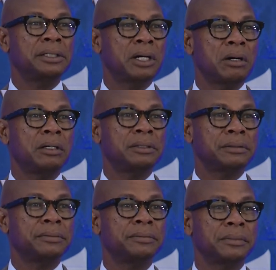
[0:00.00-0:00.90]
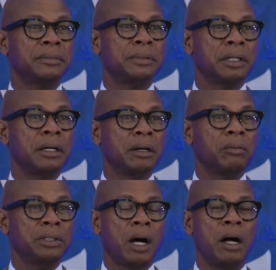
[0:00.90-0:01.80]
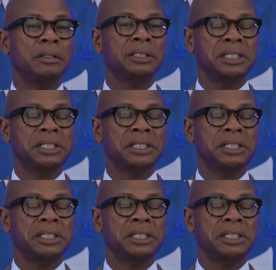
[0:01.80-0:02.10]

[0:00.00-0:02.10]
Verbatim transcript: Charles with all the